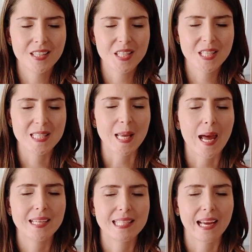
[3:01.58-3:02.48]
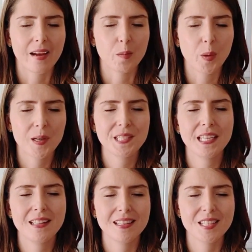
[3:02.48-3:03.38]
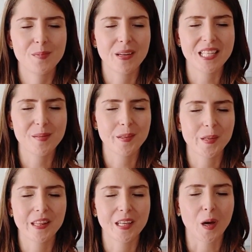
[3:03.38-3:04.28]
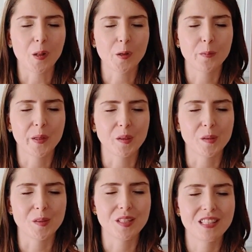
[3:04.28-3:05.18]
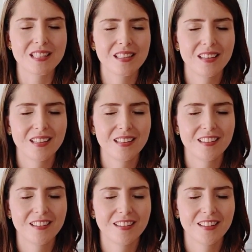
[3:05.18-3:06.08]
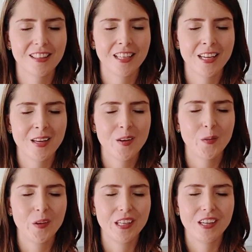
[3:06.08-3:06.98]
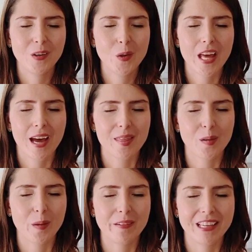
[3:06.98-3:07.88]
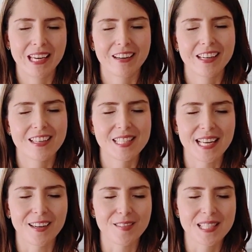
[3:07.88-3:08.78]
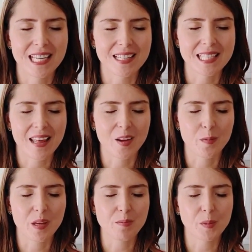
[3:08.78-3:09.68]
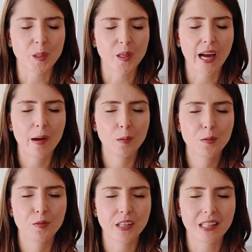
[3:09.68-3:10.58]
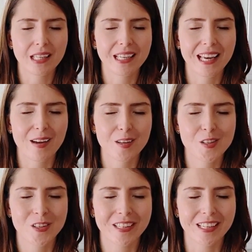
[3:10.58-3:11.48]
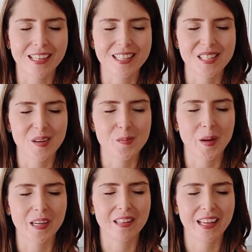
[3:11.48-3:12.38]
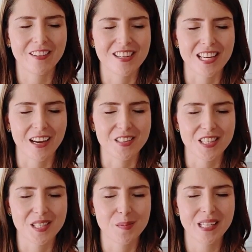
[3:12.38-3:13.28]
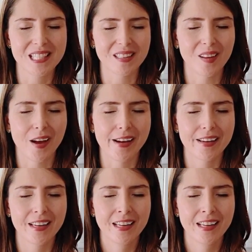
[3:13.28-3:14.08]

We slide down, pausing at the space between the collarbones. We know that the way we carry ourselves tells other people how we're feeling, how to treat us. Our body language actually speaks a lot